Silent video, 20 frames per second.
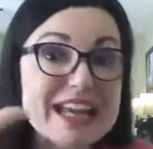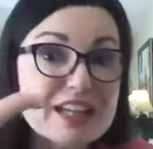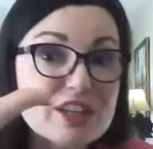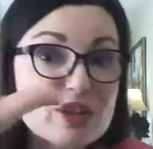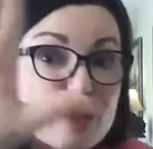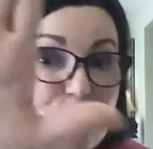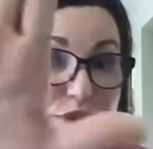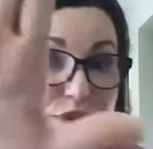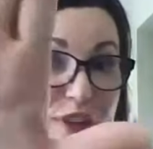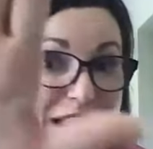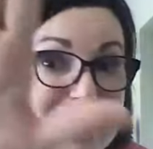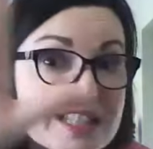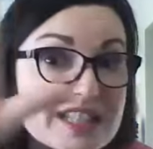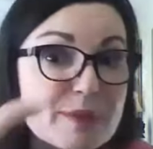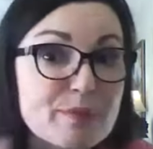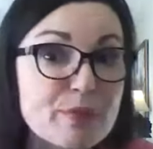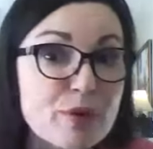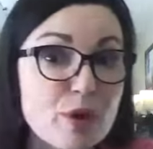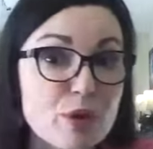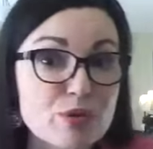in-your-face
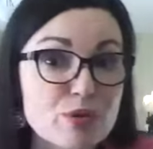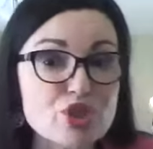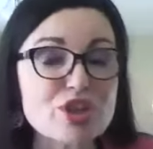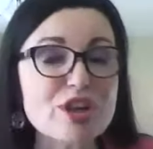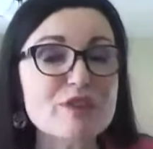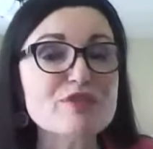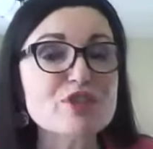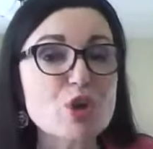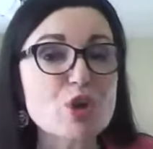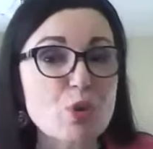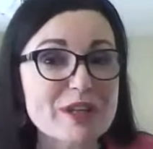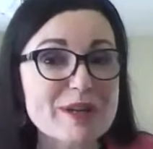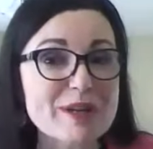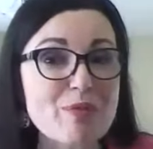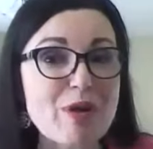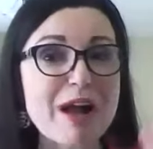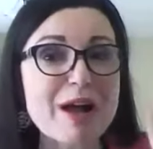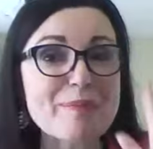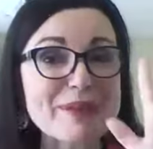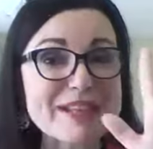approach of Tony
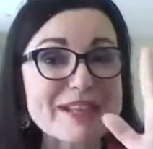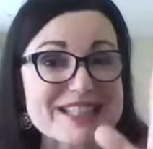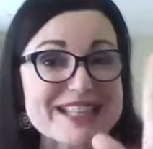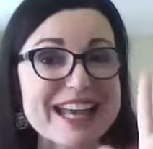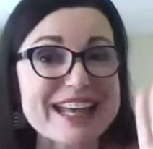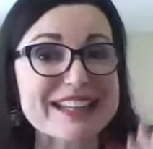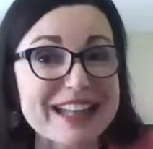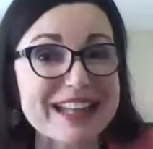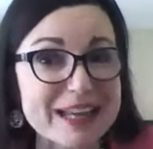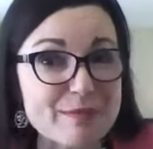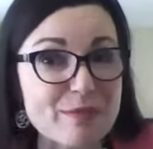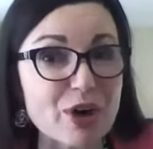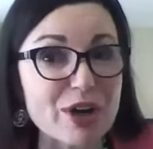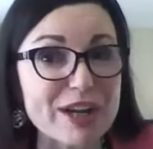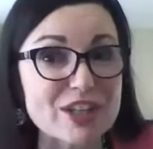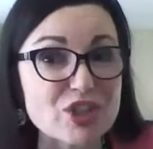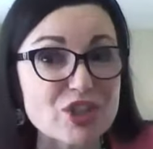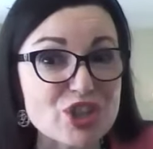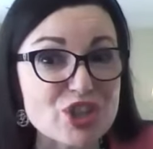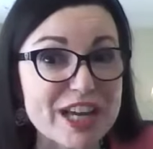Robbins and Landmark
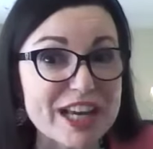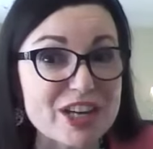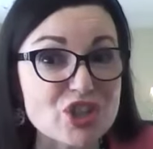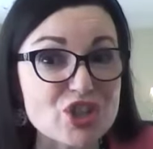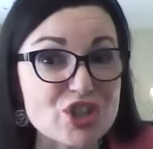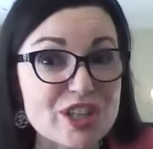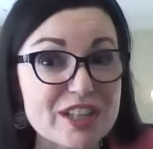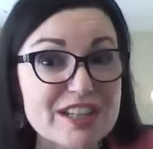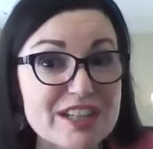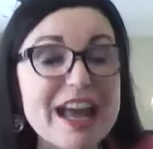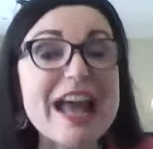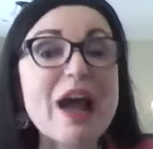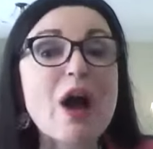Education